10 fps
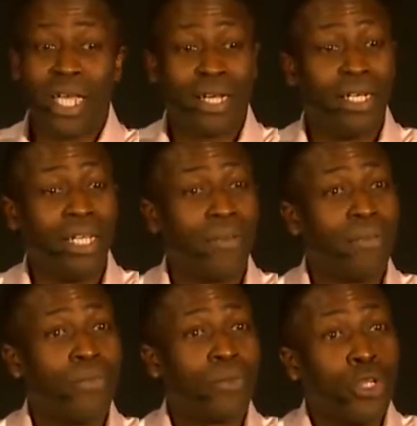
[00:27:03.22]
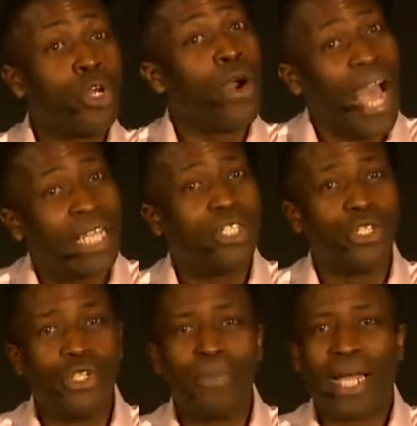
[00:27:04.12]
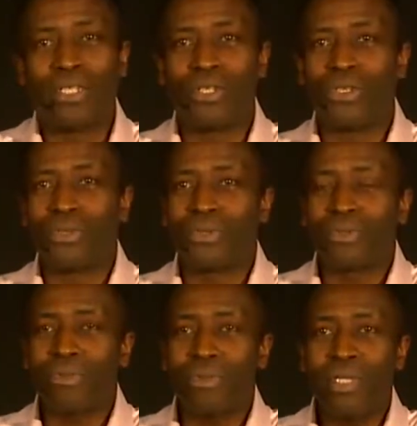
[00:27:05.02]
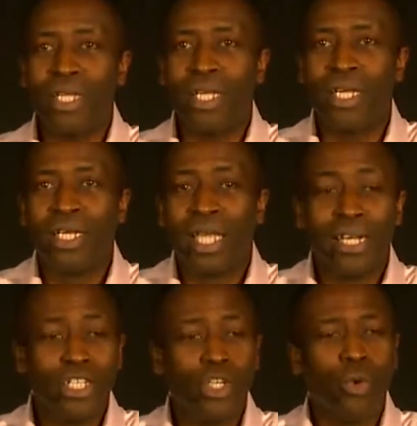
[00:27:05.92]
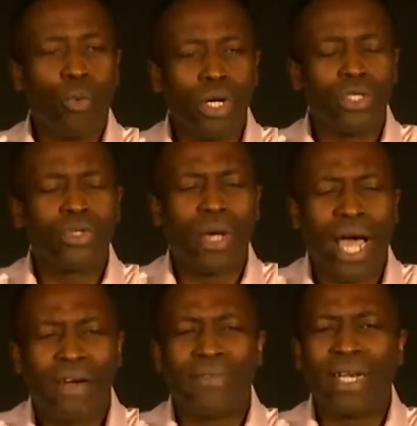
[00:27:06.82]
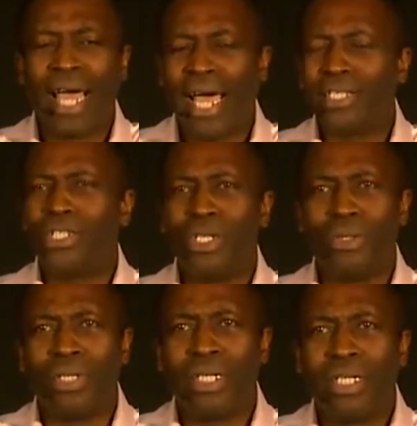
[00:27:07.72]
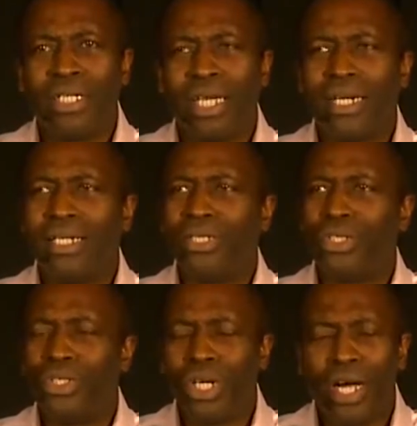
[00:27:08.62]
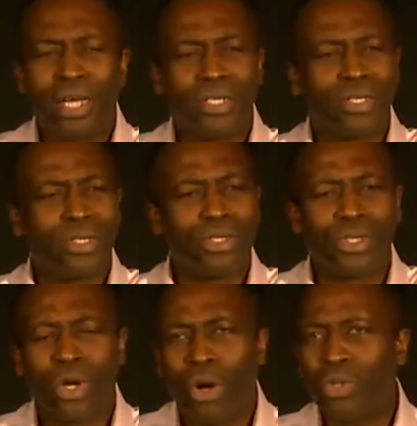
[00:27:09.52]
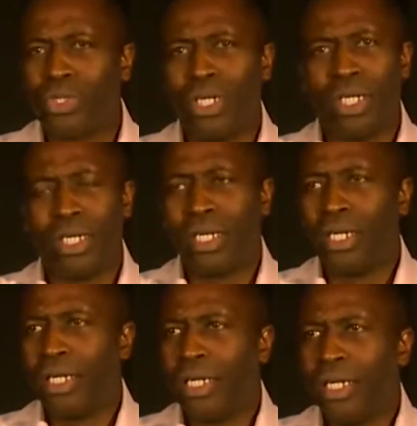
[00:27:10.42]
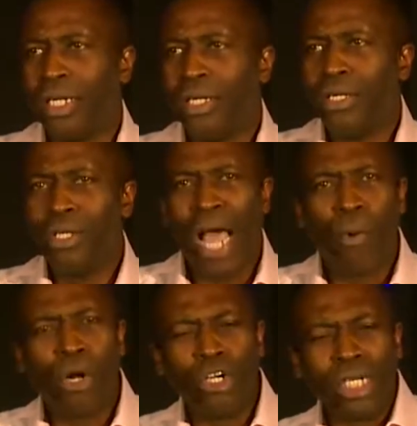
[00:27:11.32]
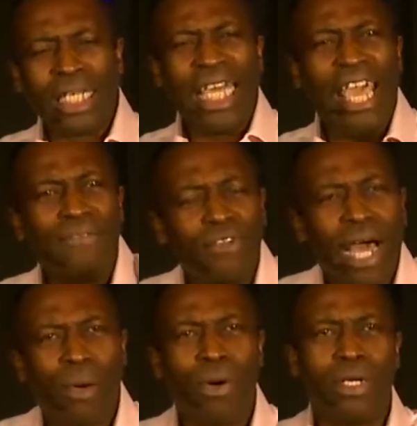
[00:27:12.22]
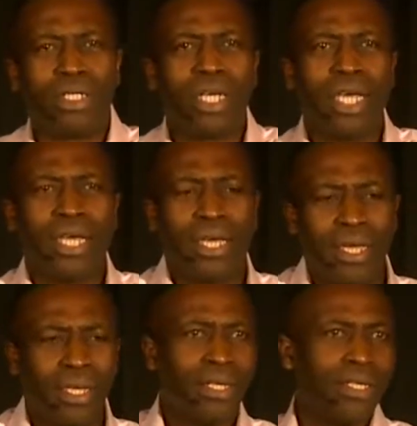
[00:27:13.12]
Secondly, your attitude matters. That is, you want to have an attitude that is just totally, I want to give, not I want to take.